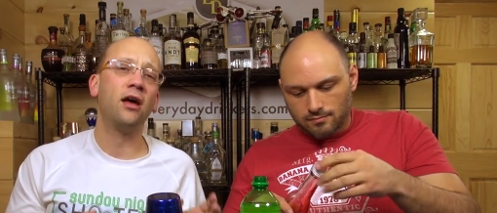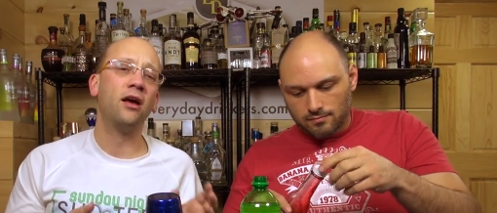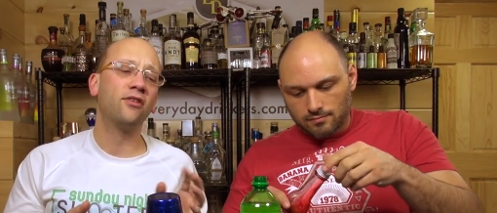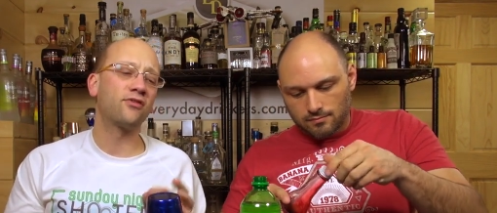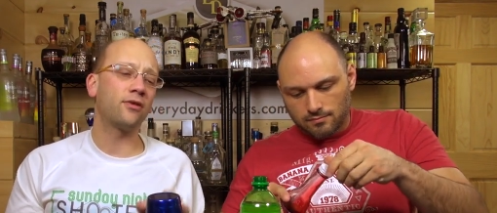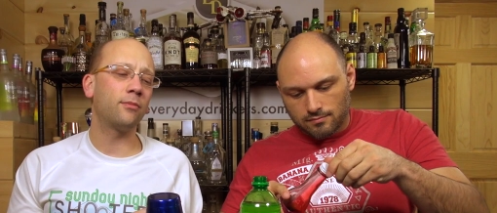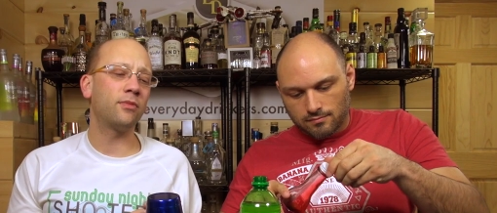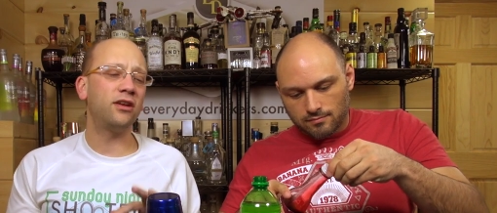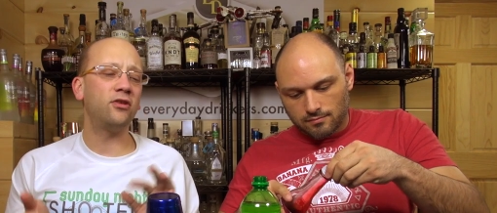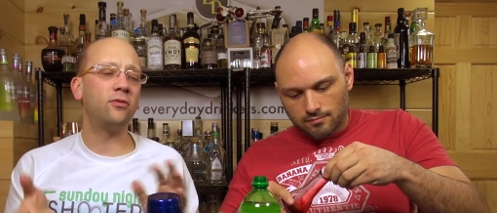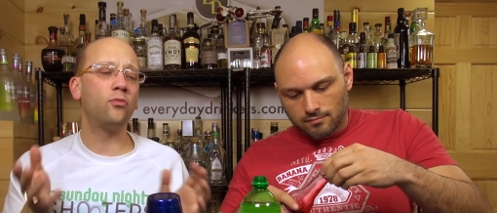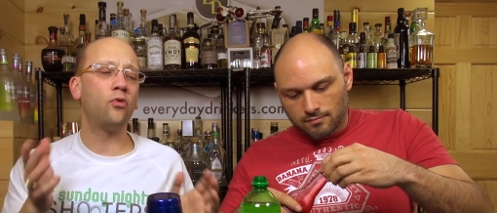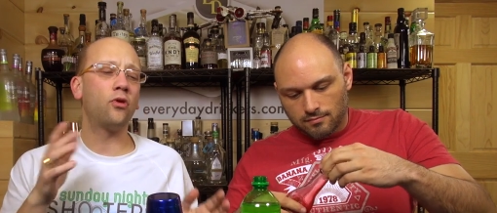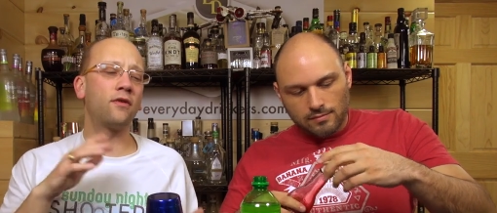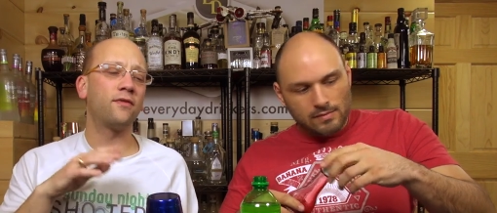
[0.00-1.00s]
Speaker 1: So I'm going to do
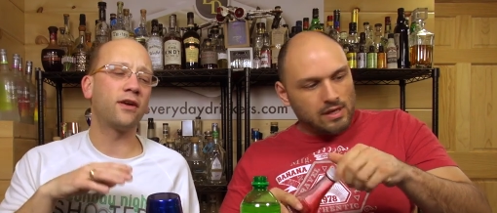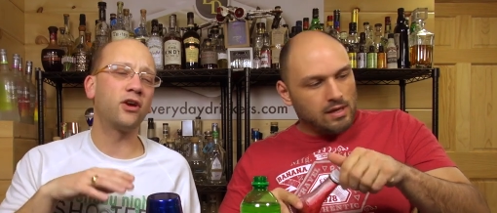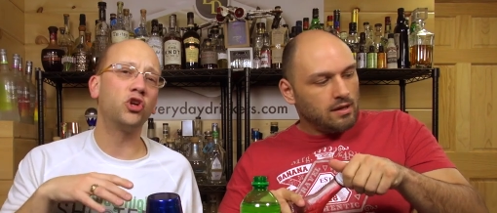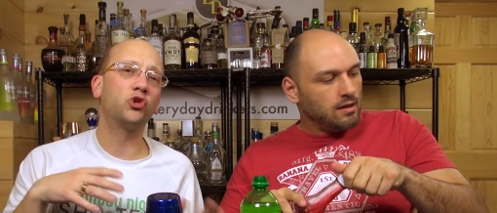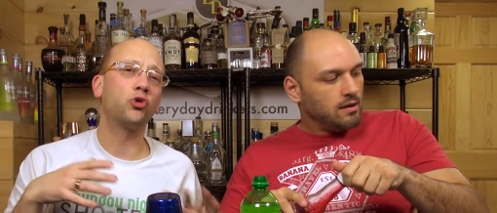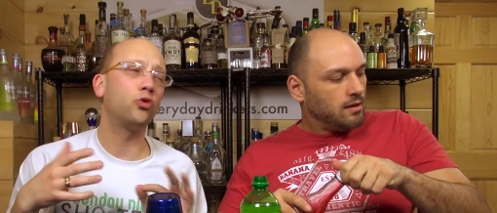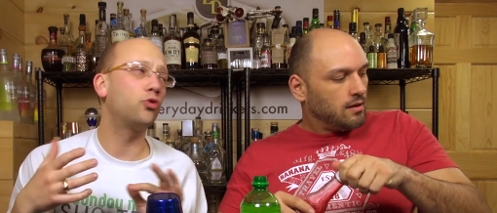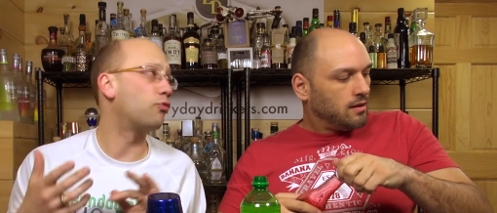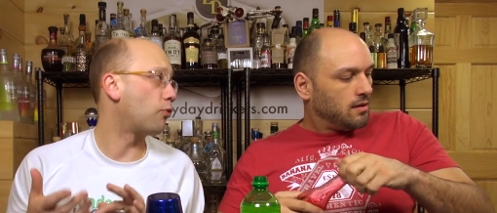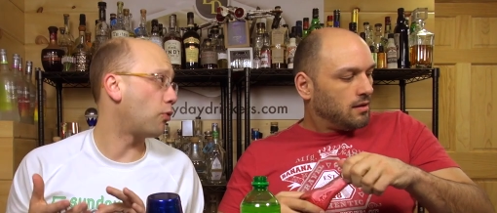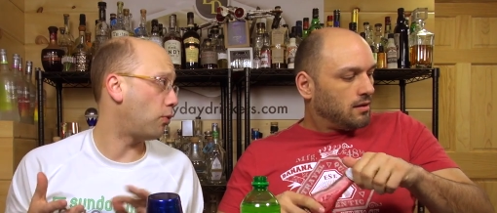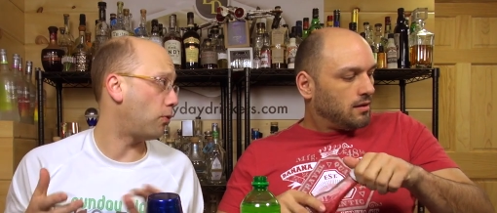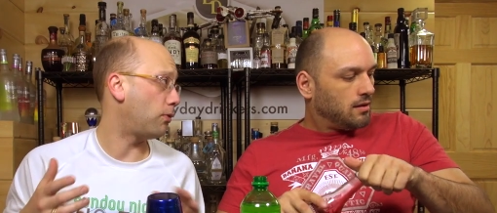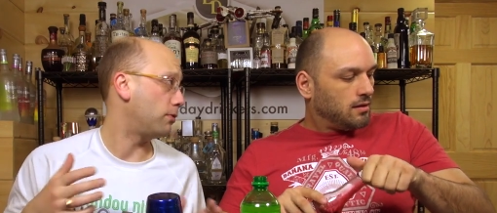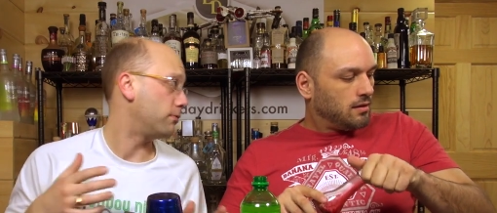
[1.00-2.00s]
more of a controlled
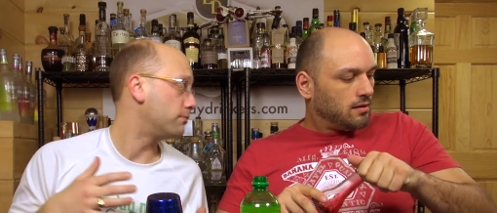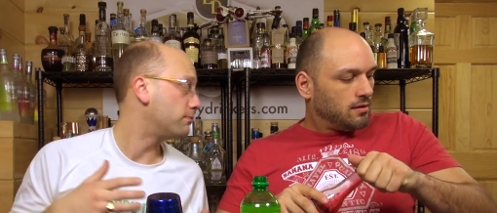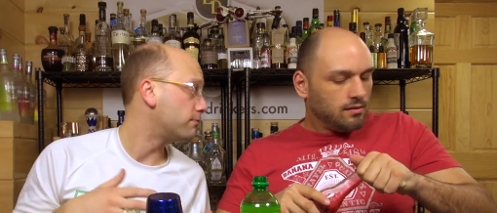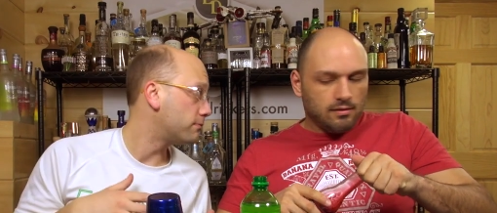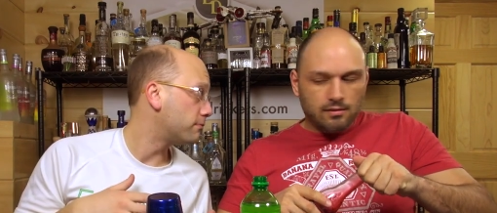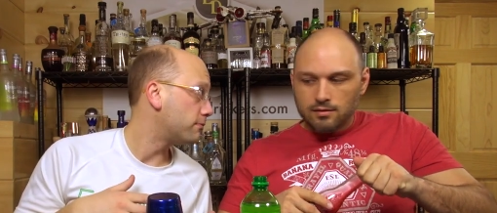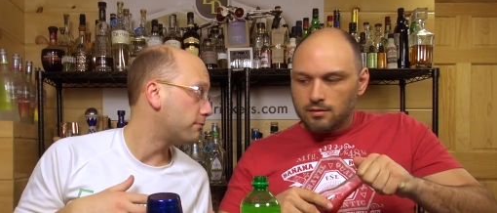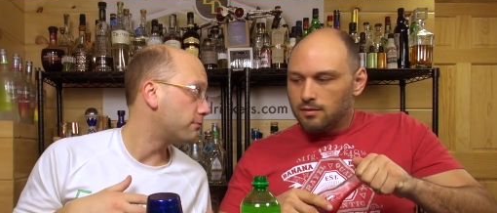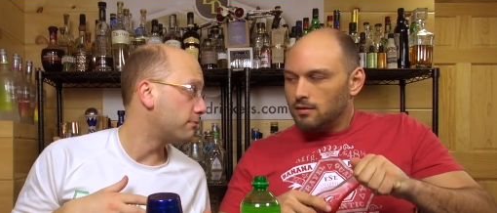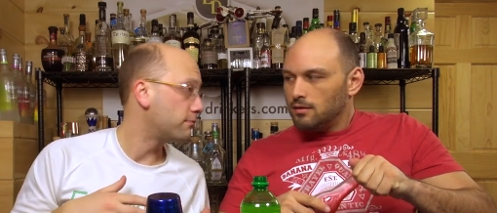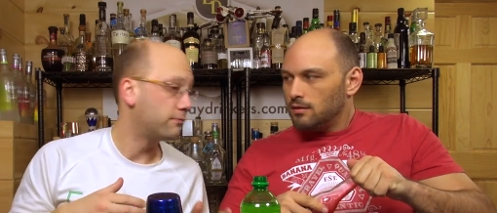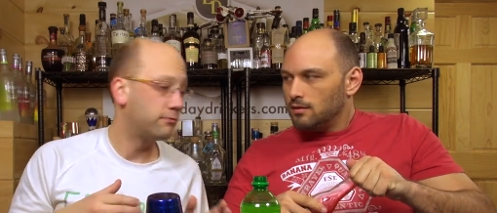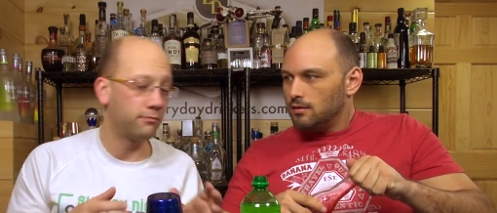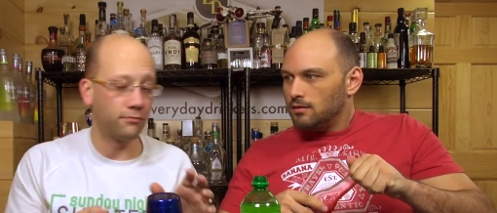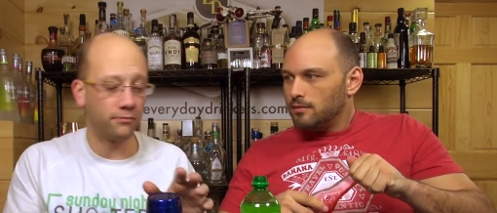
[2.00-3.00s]
roll.
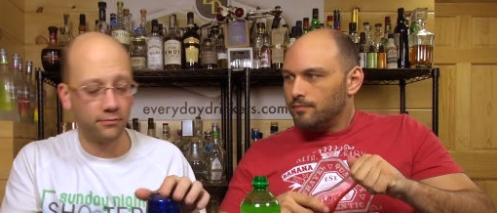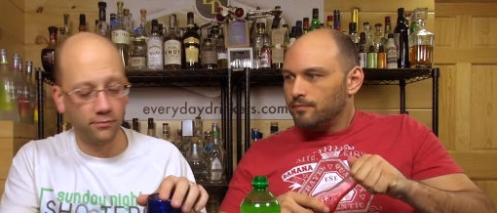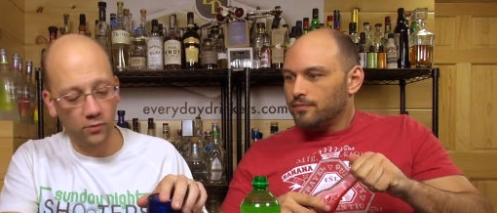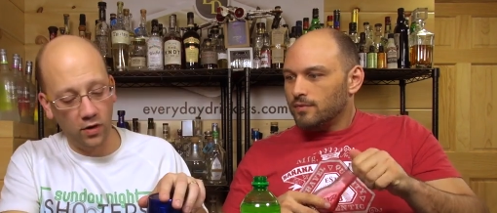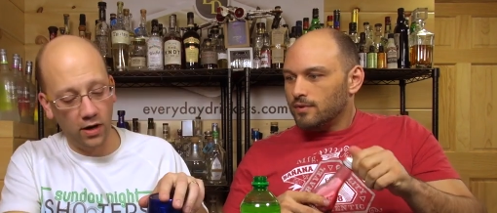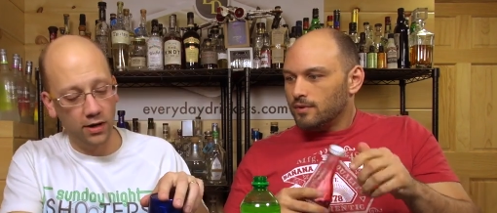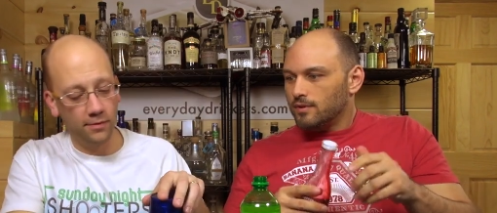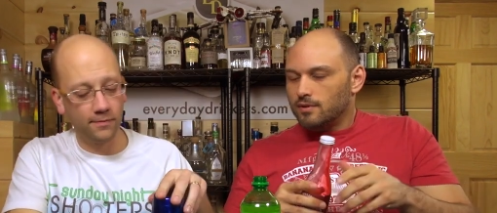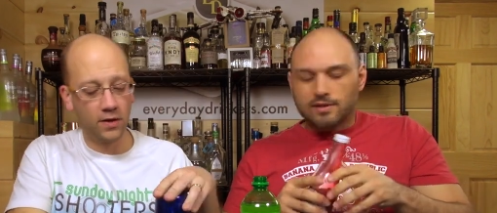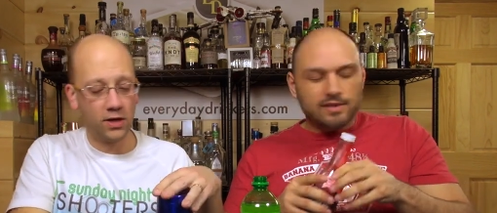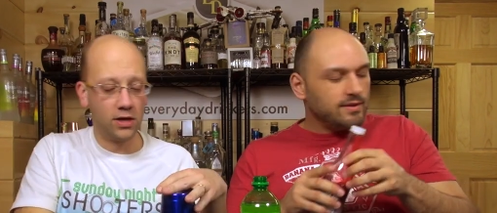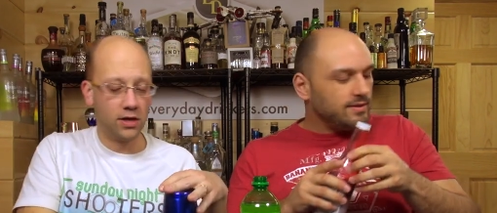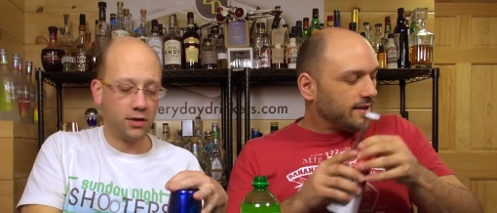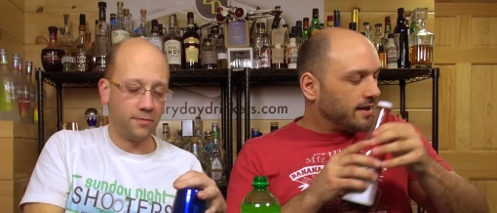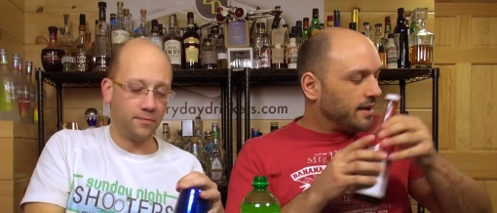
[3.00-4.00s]
Right?
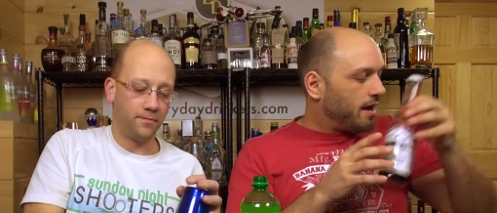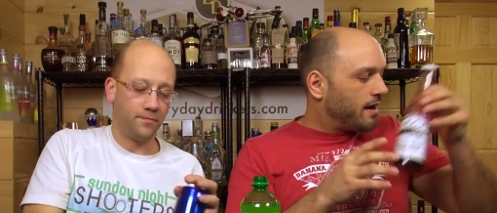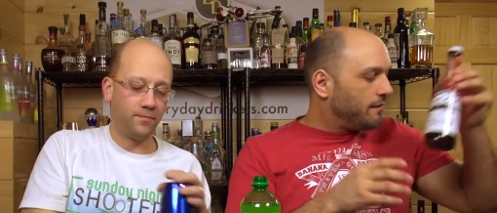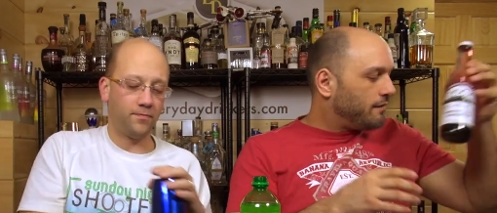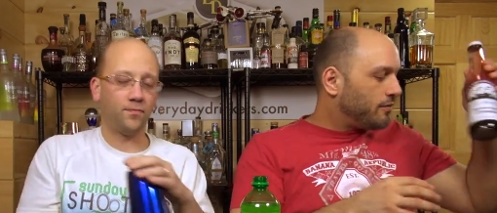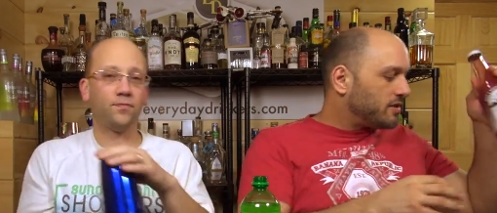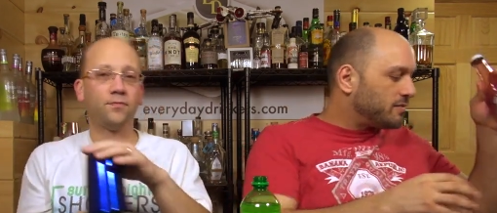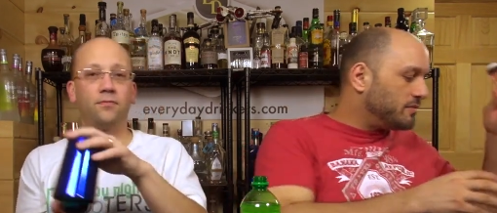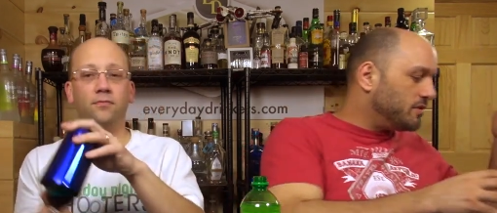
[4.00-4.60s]
Sounds like an Air Force